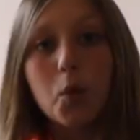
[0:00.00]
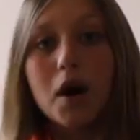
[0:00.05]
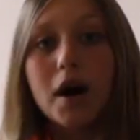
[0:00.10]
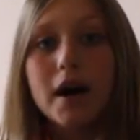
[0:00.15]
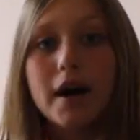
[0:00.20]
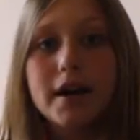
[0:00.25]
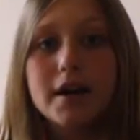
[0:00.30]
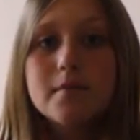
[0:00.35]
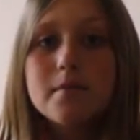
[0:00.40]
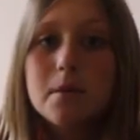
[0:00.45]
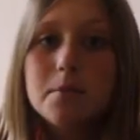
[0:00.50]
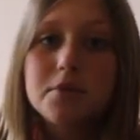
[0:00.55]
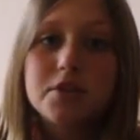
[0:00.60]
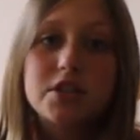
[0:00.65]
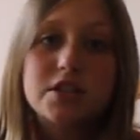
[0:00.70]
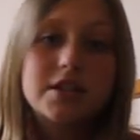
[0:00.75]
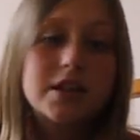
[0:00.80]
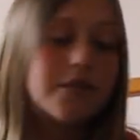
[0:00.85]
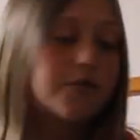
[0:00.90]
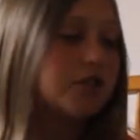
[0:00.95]
why, maybe
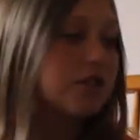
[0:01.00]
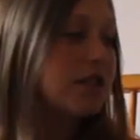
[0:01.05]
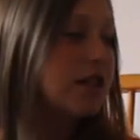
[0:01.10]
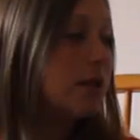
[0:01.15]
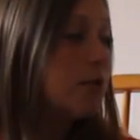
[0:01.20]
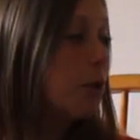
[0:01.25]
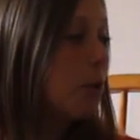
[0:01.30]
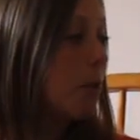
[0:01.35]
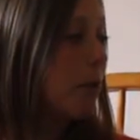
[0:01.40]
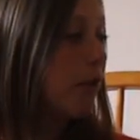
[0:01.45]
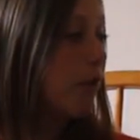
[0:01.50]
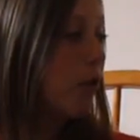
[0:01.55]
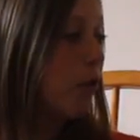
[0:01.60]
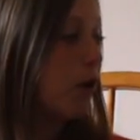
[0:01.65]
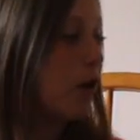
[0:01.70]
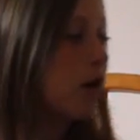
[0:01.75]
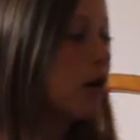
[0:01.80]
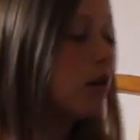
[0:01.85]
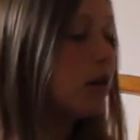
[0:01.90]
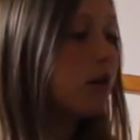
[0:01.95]
she's never seen one
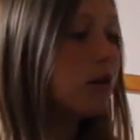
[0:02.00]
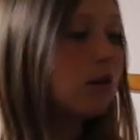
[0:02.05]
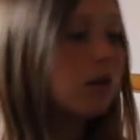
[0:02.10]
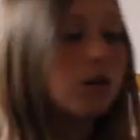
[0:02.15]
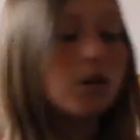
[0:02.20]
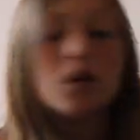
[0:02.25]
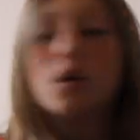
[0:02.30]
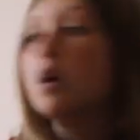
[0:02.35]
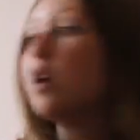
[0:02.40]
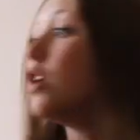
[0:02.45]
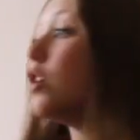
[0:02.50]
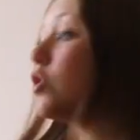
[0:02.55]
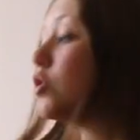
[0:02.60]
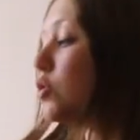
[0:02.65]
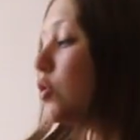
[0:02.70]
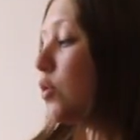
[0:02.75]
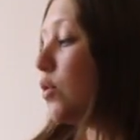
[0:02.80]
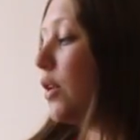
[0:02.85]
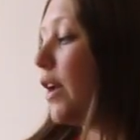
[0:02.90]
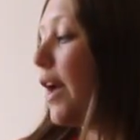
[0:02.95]
before.
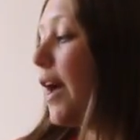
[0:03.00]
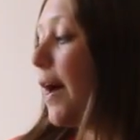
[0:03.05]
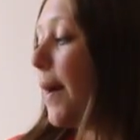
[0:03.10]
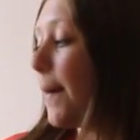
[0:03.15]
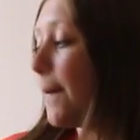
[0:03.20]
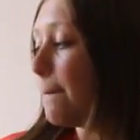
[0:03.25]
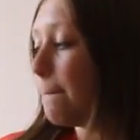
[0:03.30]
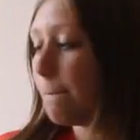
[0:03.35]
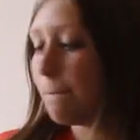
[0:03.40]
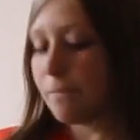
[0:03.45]
So yeah.